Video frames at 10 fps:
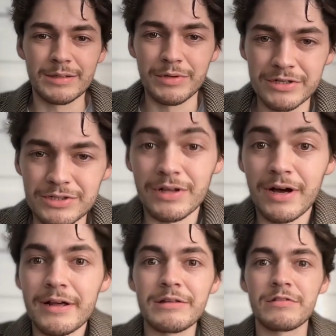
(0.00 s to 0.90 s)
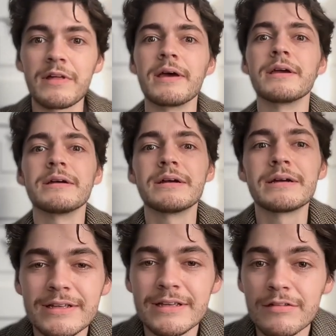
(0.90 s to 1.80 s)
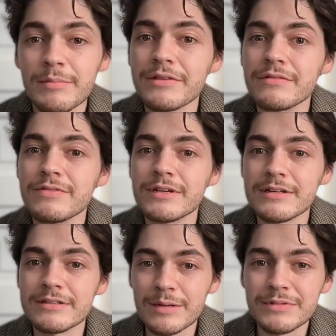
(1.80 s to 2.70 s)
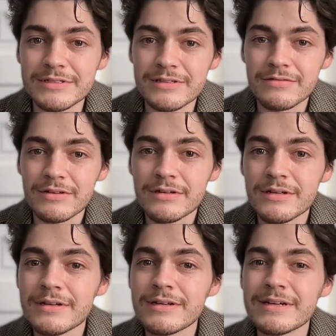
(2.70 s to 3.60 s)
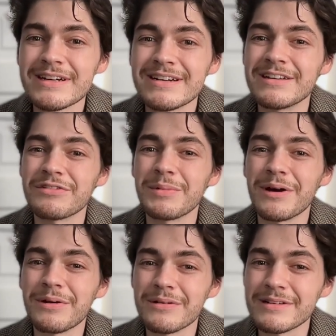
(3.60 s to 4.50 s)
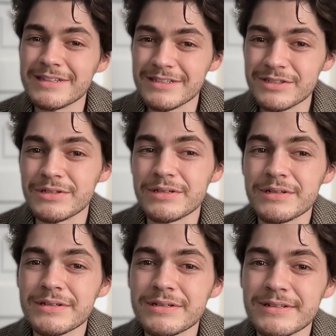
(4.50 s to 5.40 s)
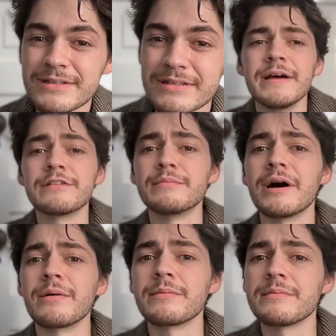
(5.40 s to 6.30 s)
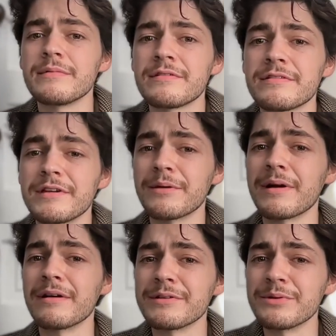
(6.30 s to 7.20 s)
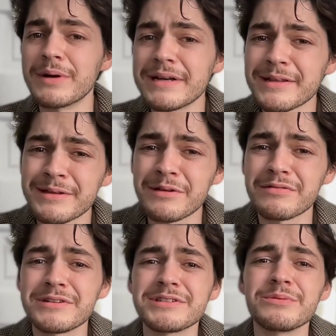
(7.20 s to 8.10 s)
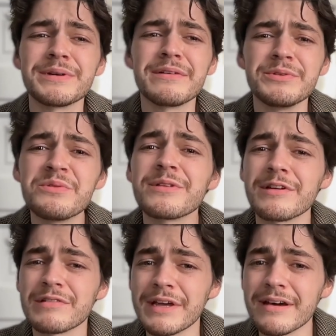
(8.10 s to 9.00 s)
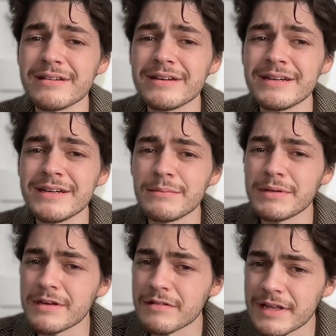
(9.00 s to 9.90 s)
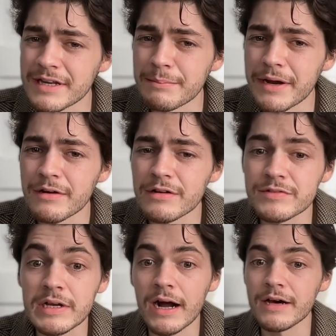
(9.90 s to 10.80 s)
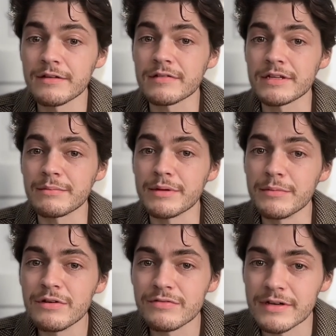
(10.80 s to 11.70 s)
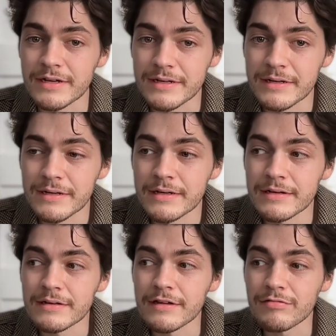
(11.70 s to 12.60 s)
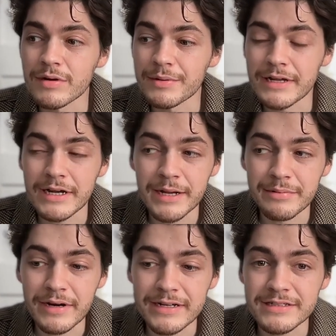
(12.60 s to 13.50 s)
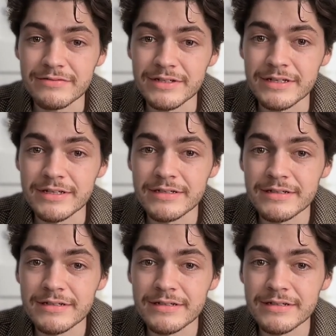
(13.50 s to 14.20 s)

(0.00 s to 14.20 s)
Byung Chul Han is saying it's about the vita contemplativa, it's about leisure. It's about sitting around and doing nothing such that we have new things again. Because that imperative to constantly be moving is where we get hyperactivity,